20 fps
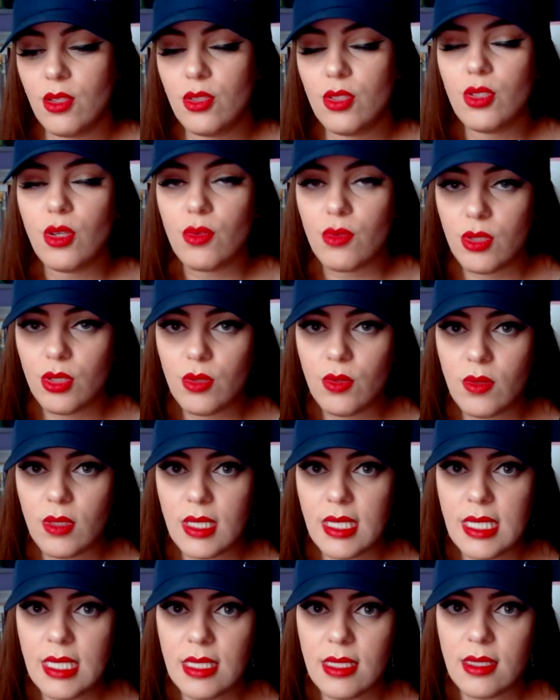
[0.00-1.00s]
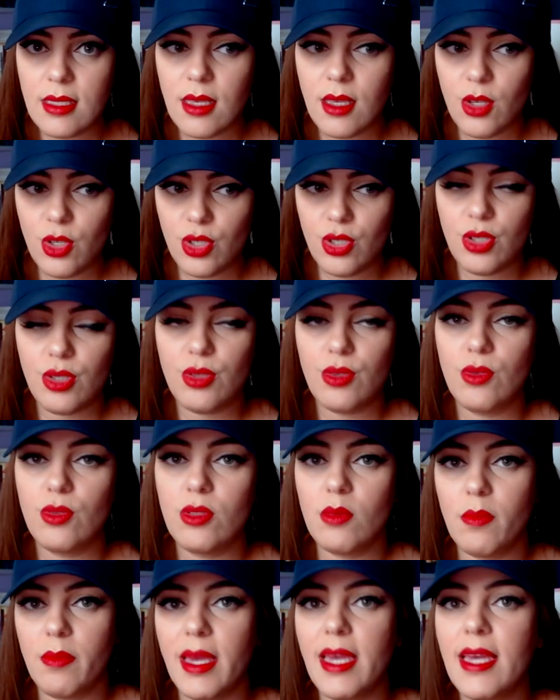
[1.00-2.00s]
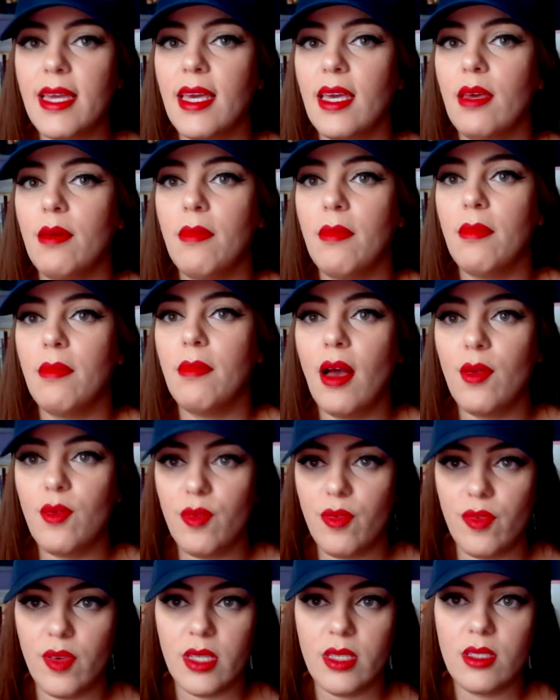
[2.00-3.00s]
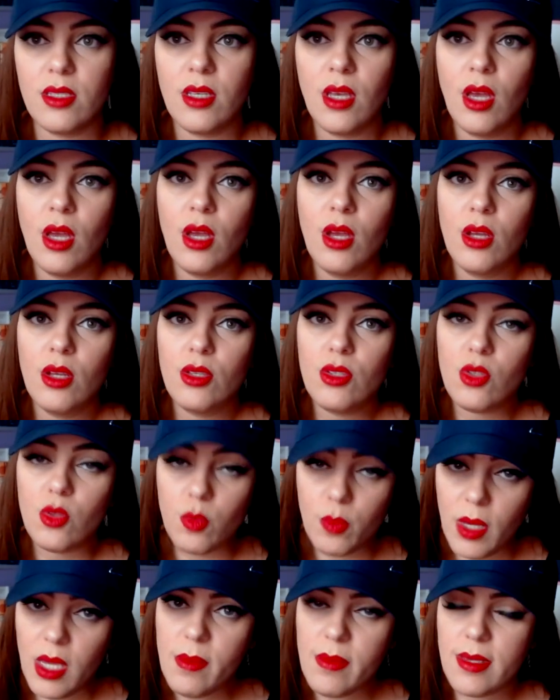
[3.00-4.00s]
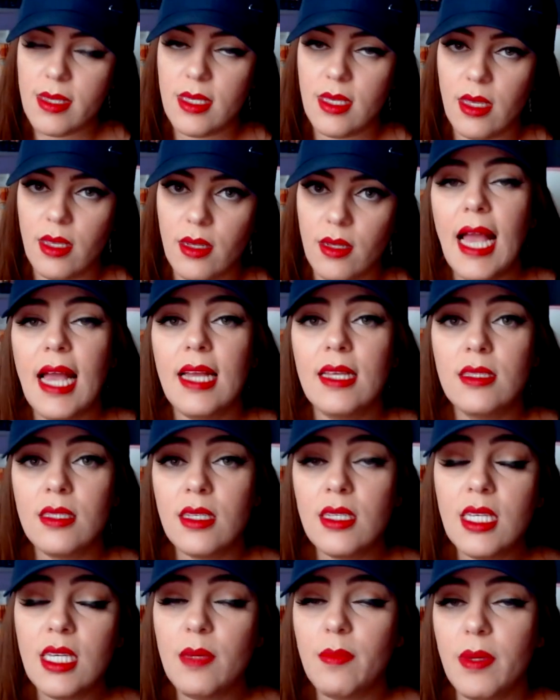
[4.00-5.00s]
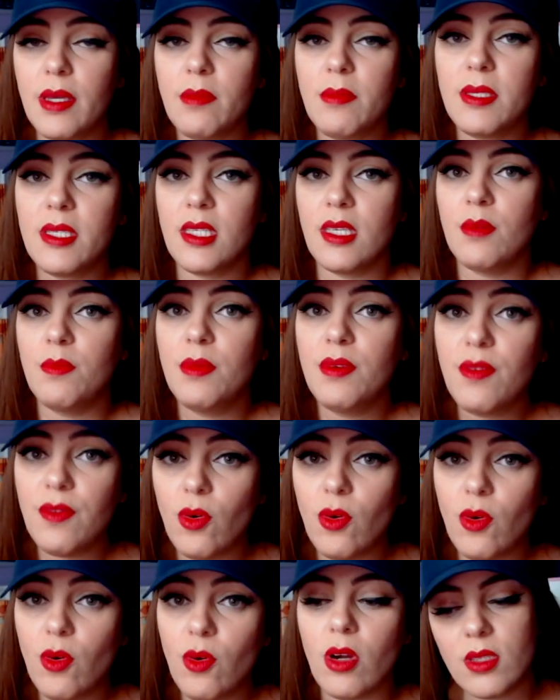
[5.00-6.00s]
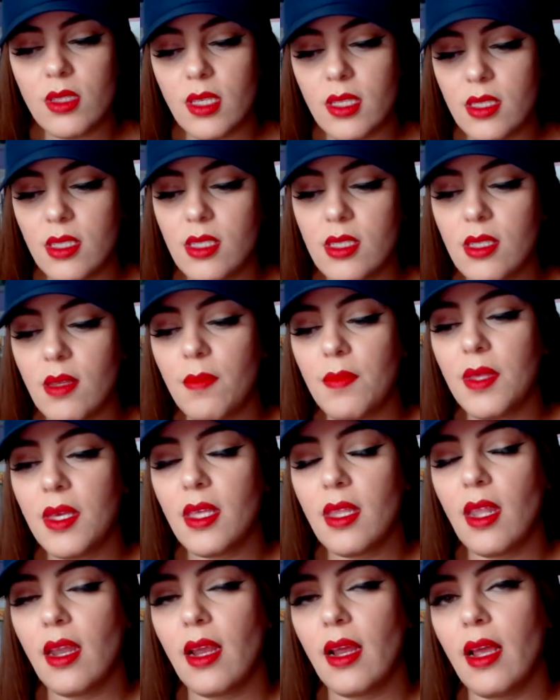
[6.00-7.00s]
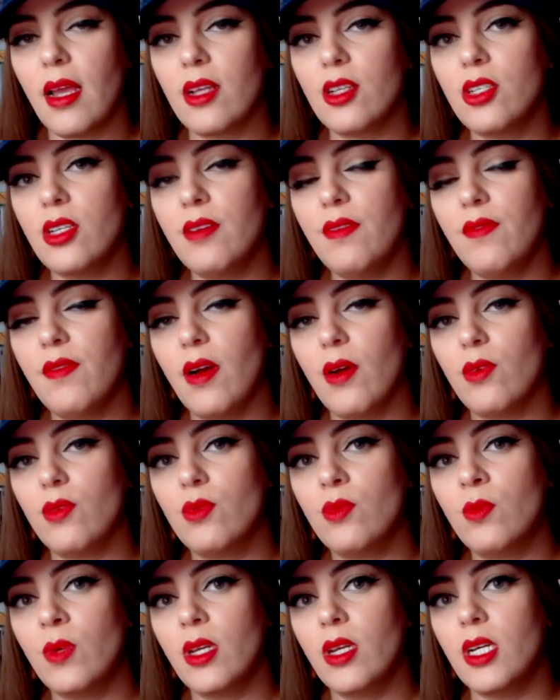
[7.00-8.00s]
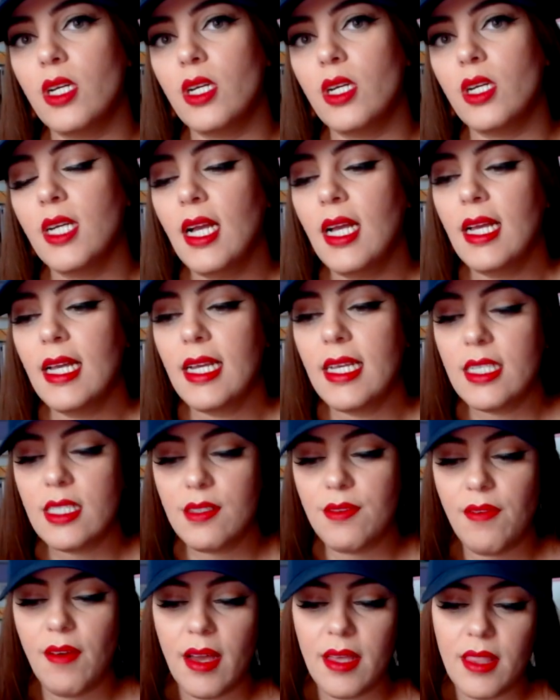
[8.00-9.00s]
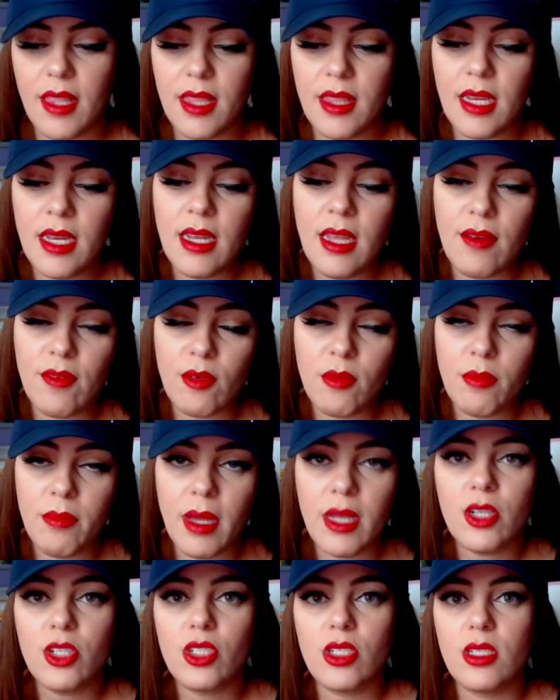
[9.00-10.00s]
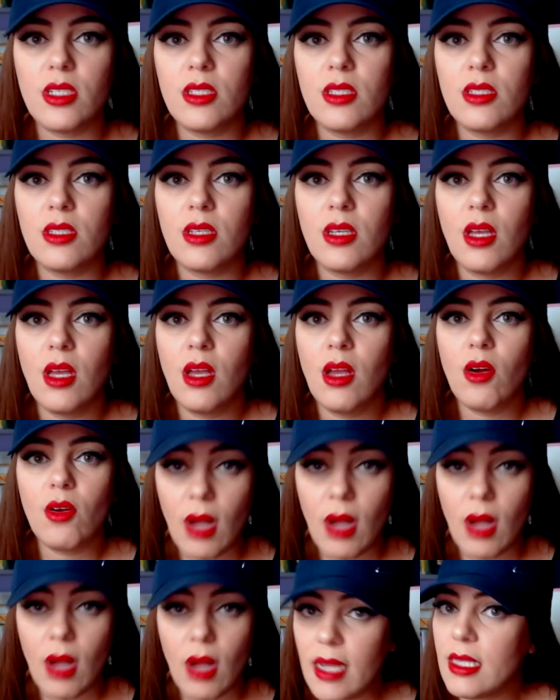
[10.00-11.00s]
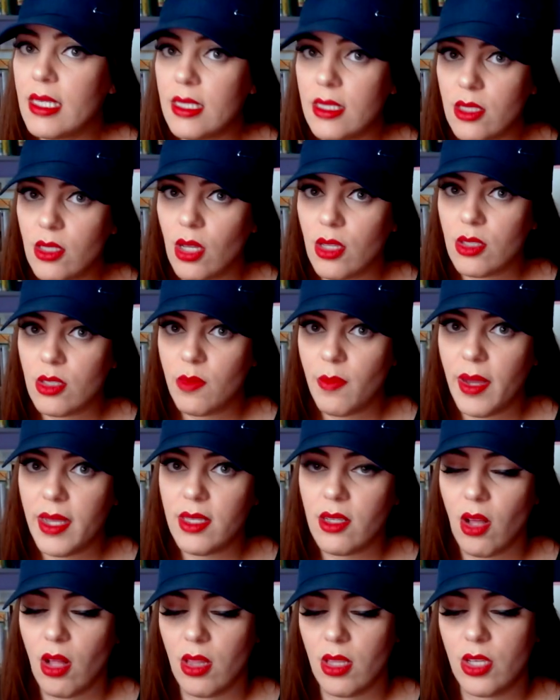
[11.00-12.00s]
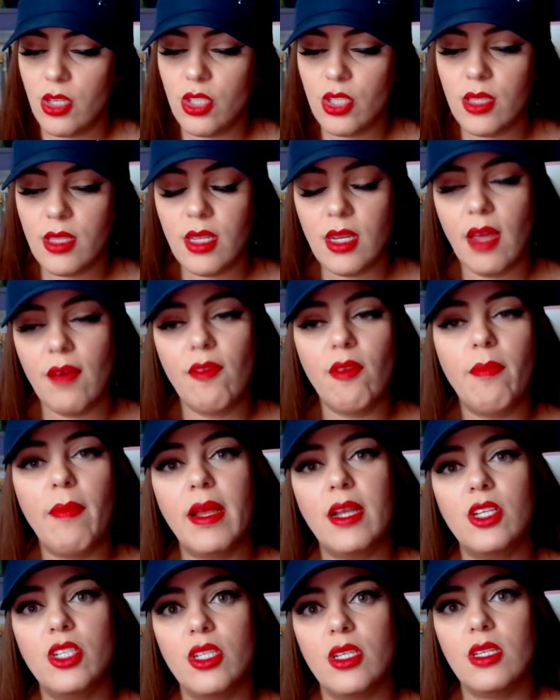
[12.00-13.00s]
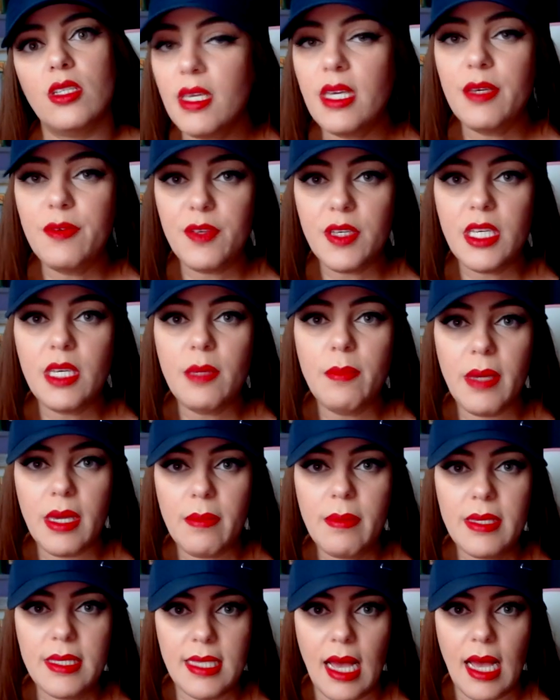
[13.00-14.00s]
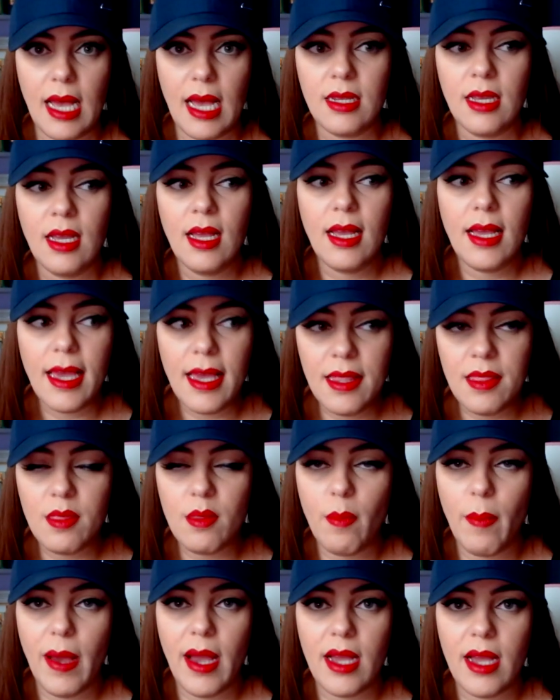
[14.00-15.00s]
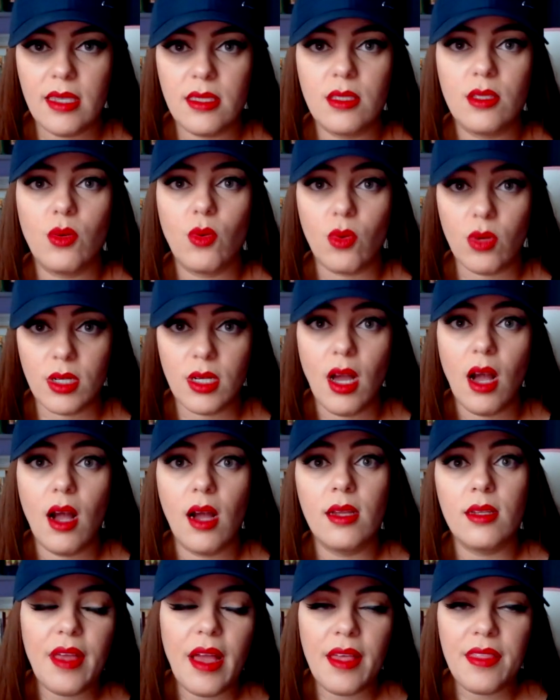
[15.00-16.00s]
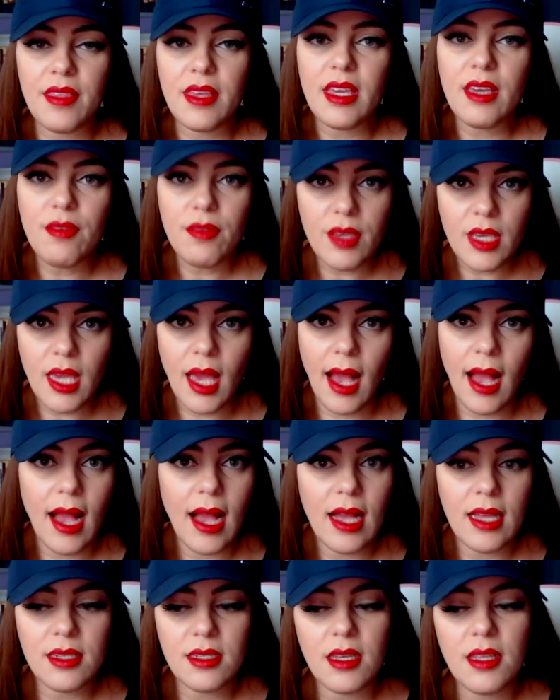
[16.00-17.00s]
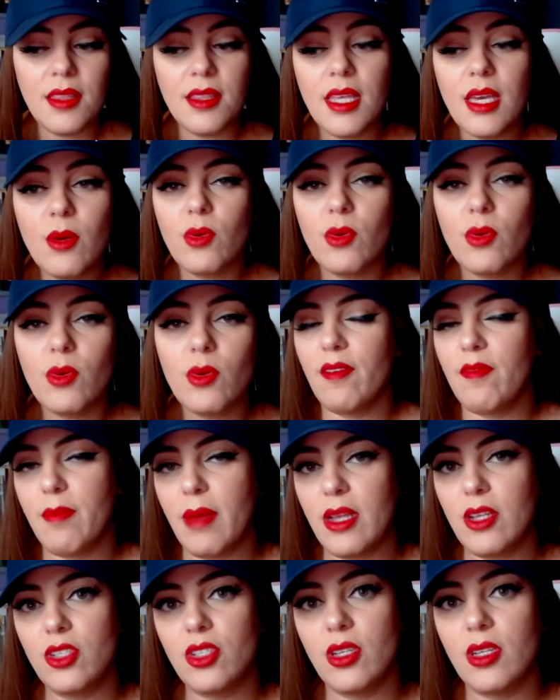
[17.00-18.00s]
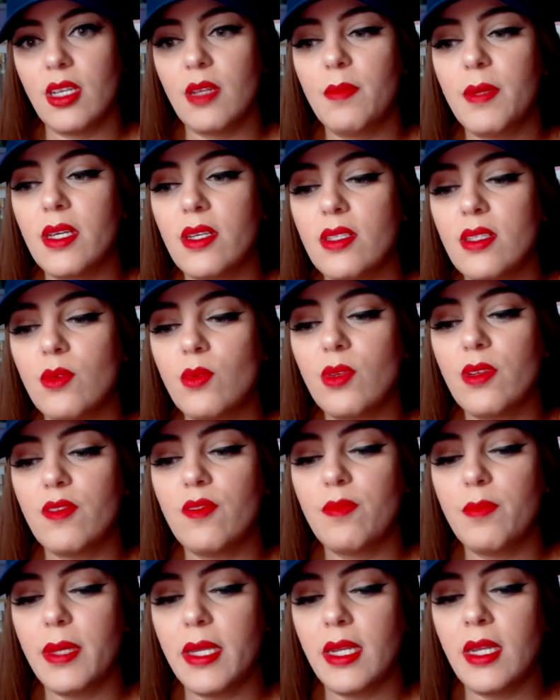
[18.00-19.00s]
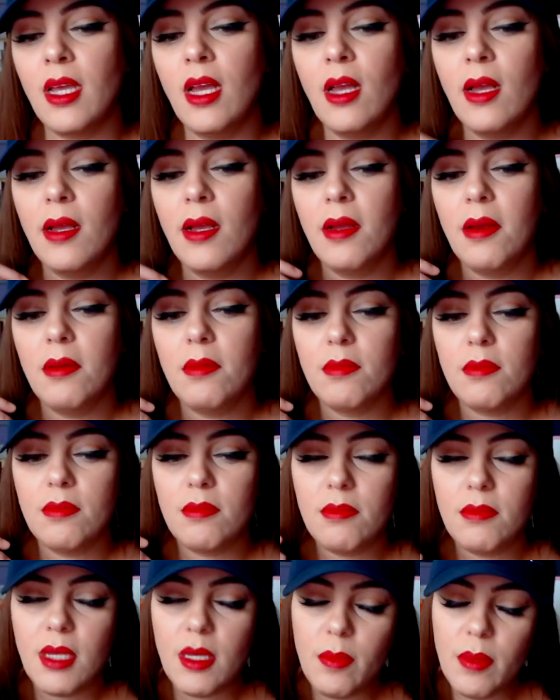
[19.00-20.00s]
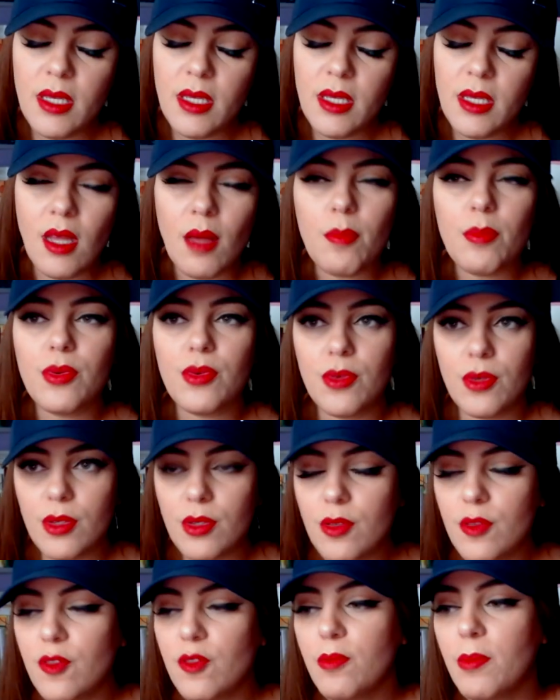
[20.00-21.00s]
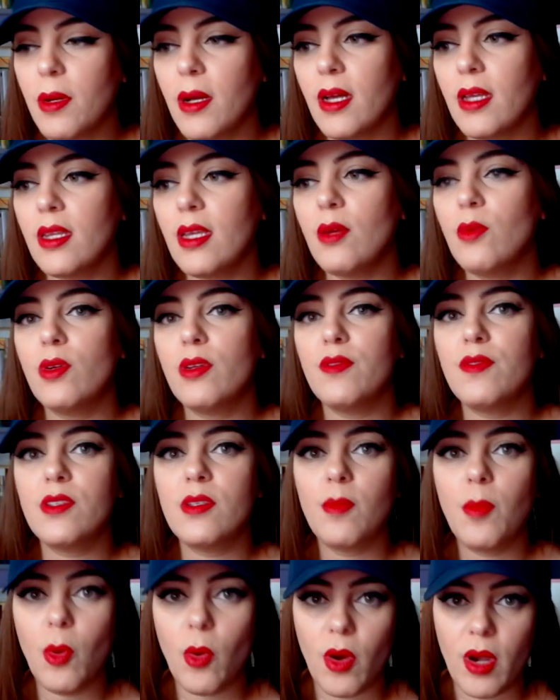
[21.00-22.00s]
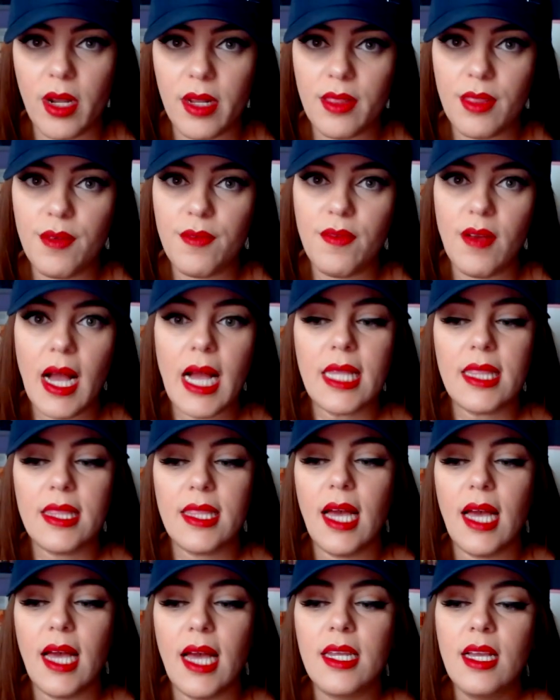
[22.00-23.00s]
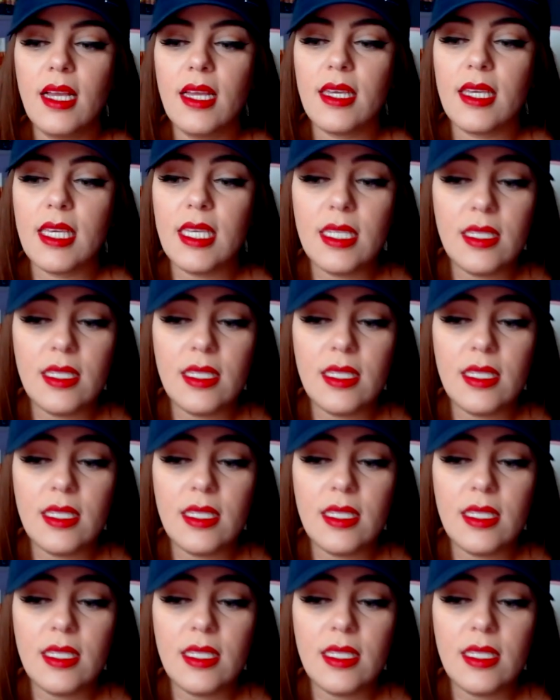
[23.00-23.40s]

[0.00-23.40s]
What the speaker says: So do these issues make him unfit to babysit? And did he babysit before? This is something that I actually found weird, is the fact that they never mentioned, or at least not to my knowledge, they never mentioned if he babysat in the past or not. I think if he had, they would have mentioned it because it would have been maybe not proof, but it would have supported the fact that he